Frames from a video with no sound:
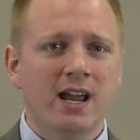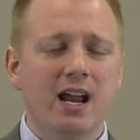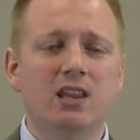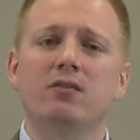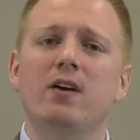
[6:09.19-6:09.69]

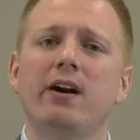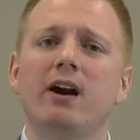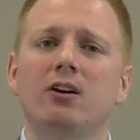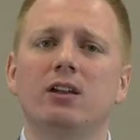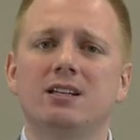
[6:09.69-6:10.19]
in the
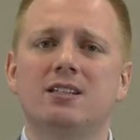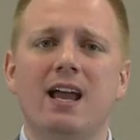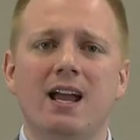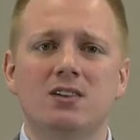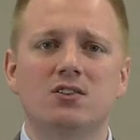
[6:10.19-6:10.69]
very early
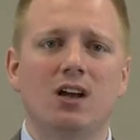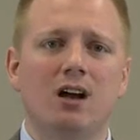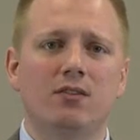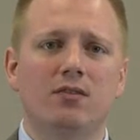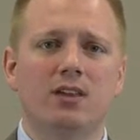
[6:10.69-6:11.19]
days
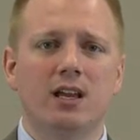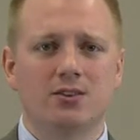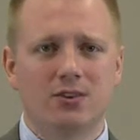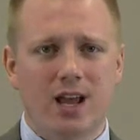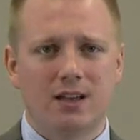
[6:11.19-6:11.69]
of the
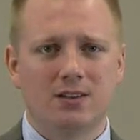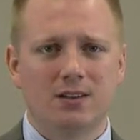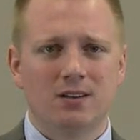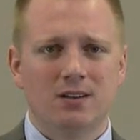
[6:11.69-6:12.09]
internet